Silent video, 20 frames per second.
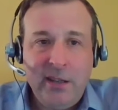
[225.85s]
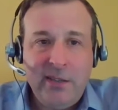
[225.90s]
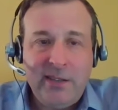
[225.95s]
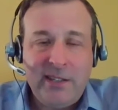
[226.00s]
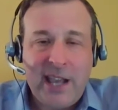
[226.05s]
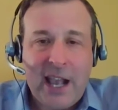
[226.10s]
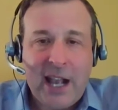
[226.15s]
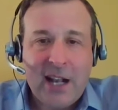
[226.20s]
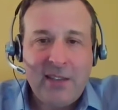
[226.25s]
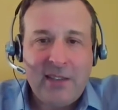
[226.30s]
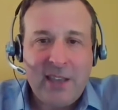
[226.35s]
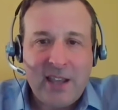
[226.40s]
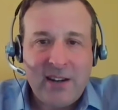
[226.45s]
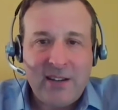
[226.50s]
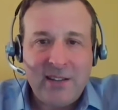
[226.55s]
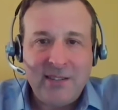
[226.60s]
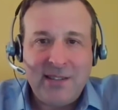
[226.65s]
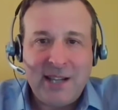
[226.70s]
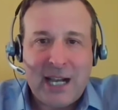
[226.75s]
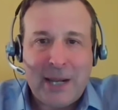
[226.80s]
tack that
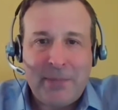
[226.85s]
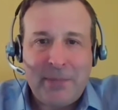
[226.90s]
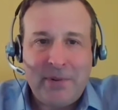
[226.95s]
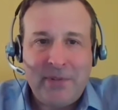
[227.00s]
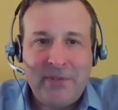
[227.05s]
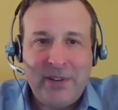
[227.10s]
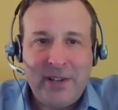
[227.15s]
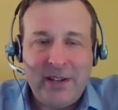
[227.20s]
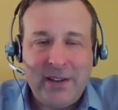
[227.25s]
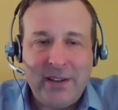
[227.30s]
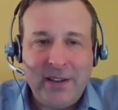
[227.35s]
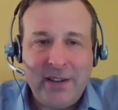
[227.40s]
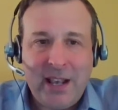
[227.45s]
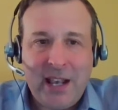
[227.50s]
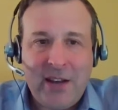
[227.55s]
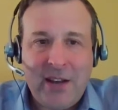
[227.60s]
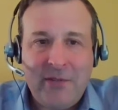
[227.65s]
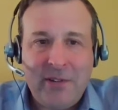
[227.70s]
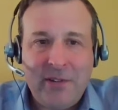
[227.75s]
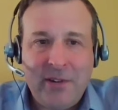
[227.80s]
on top of a
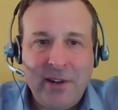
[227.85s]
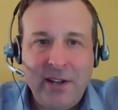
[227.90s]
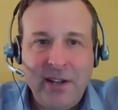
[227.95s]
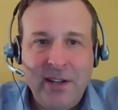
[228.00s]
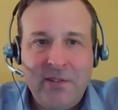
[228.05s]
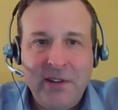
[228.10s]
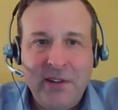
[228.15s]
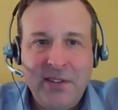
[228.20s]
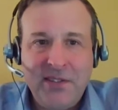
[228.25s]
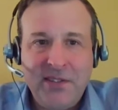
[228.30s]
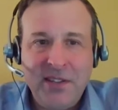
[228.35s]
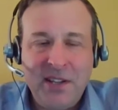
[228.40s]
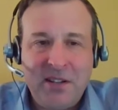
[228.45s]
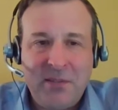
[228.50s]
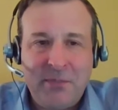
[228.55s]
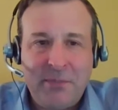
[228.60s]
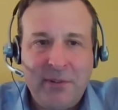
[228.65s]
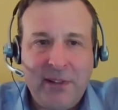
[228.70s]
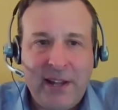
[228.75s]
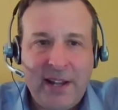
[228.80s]
ever increasing
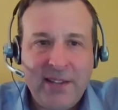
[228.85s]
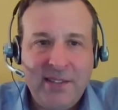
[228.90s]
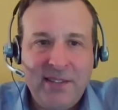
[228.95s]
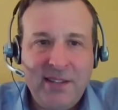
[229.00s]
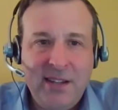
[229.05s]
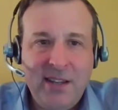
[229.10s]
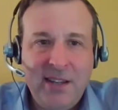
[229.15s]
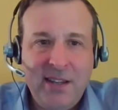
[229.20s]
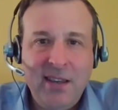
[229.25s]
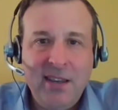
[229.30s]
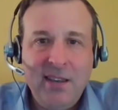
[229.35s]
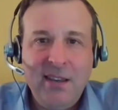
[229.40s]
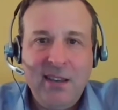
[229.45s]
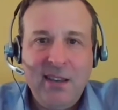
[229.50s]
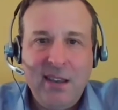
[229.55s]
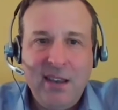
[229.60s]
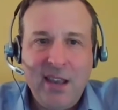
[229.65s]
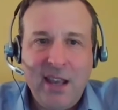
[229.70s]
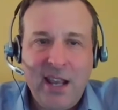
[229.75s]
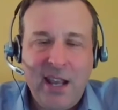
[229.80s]
complexity
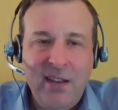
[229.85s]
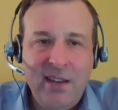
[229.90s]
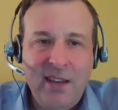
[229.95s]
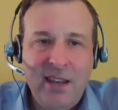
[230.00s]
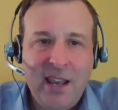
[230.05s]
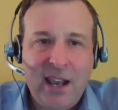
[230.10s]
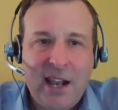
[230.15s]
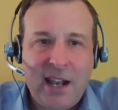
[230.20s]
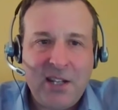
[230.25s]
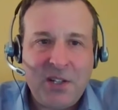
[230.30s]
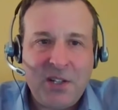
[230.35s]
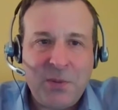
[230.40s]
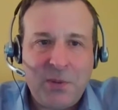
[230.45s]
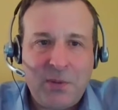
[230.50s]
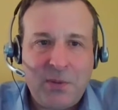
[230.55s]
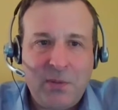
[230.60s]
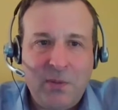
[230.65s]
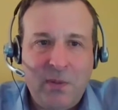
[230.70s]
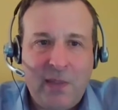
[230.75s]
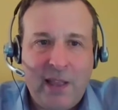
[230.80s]
in the
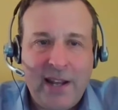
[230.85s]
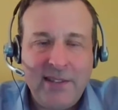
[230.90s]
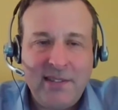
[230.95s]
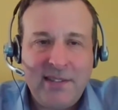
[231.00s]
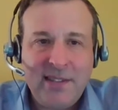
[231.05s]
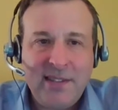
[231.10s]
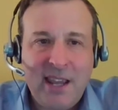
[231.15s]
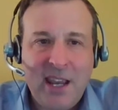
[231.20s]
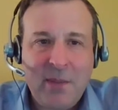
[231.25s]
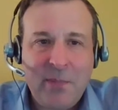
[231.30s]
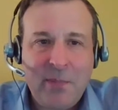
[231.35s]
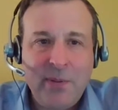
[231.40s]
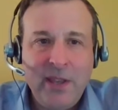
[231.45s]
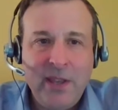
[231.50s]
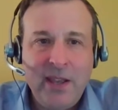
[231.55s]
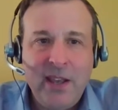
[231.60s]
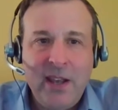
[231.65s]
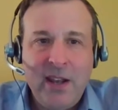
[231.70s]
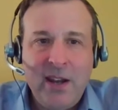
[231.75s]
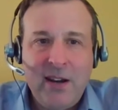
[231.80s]
actual landscape,
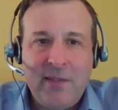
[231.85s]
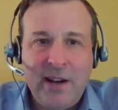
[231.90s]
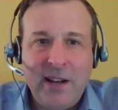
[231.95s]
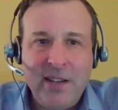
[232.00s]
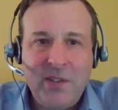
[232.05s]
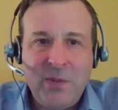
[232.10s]
right?